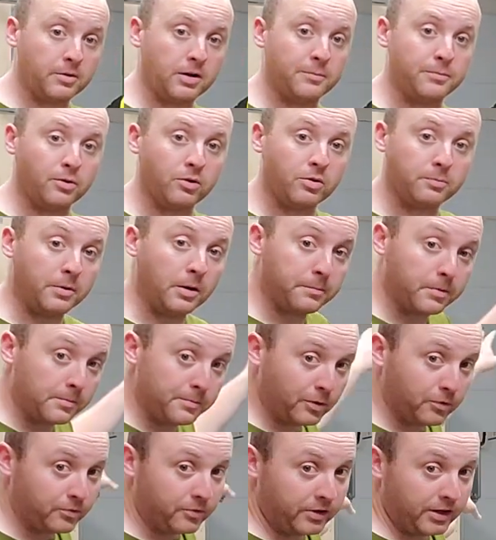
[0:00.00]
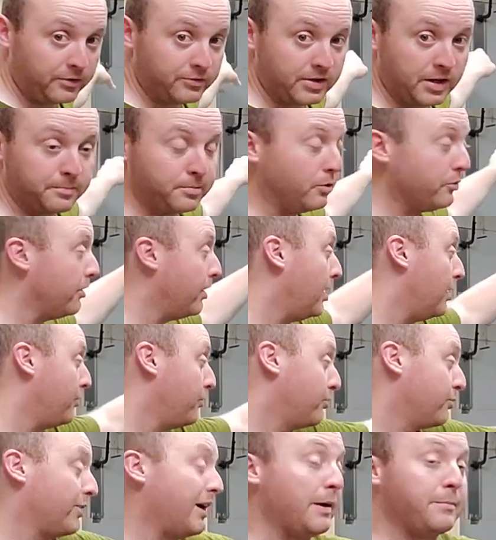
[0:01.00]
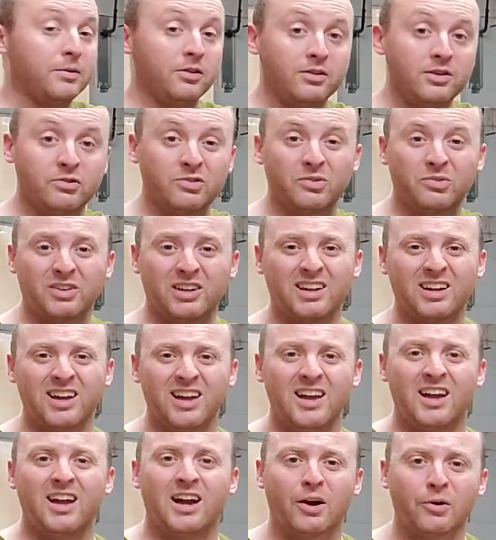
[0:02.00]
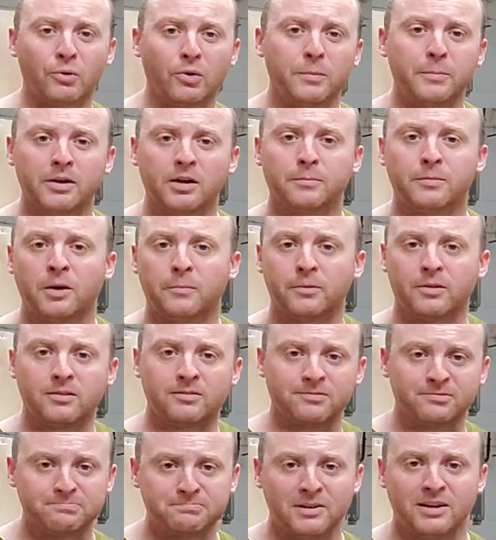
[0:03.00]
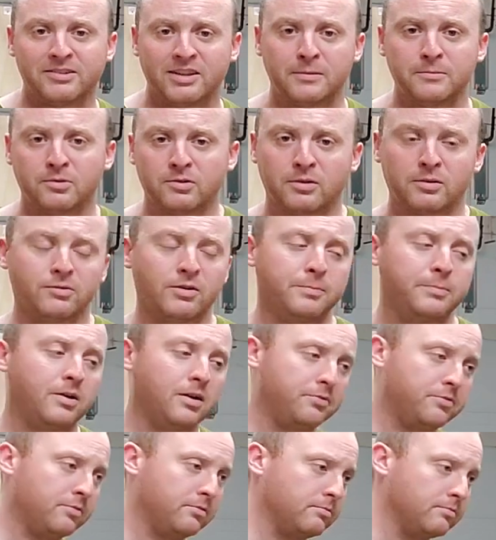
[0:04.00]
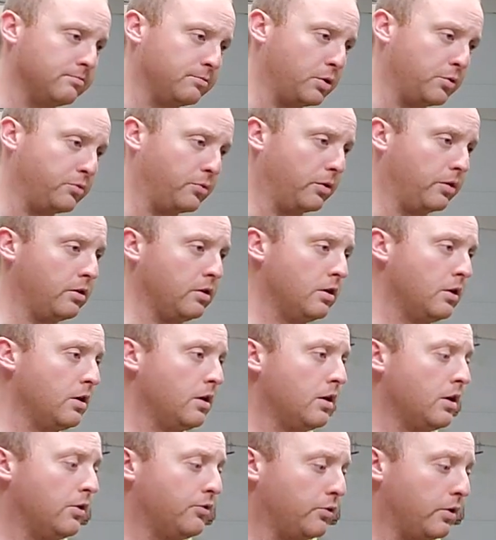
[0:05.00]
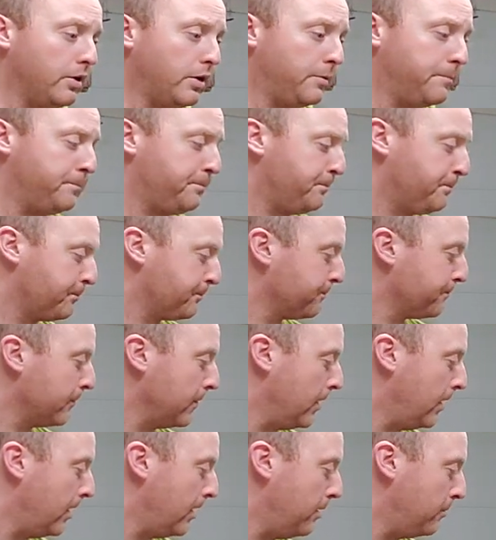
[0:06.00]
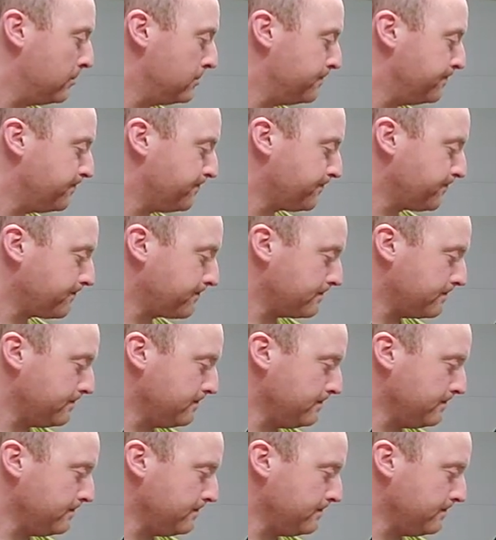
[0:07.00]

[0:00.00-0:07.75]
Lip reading: The bumper I built for the FJ, I built out of scrap of this. So I was like, I really want a better bumper. Amount of time it's going to rip off. Go for it. So I did. But